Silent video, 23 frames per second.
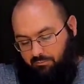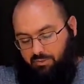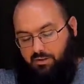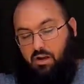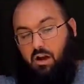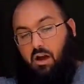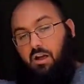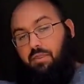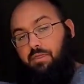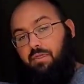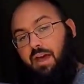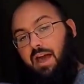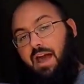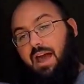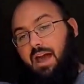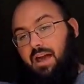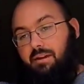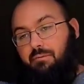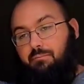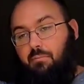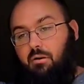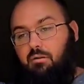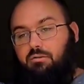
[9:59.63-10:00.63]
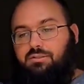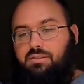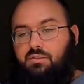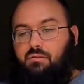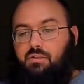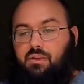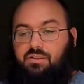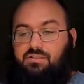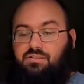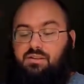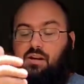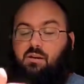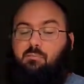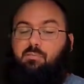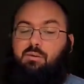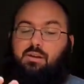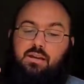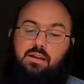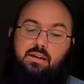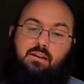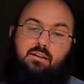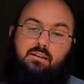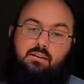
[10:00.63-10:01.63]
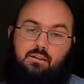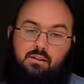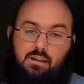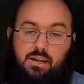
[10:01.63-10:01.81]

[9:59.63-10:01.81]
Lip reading: Beyond that, most everything's going to be